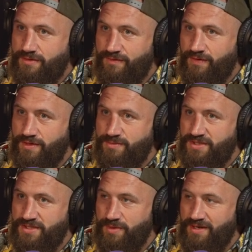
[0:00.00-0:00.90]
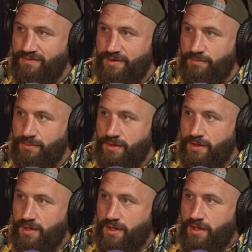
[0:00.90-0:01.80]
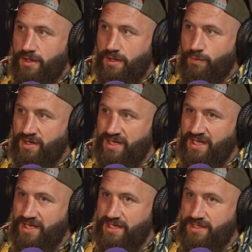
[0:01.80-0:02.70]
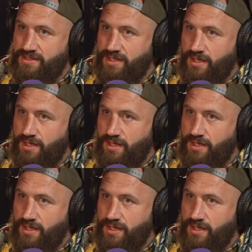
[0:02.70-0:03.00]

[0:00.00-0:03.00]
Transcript: The first Mr. Bean film. When he's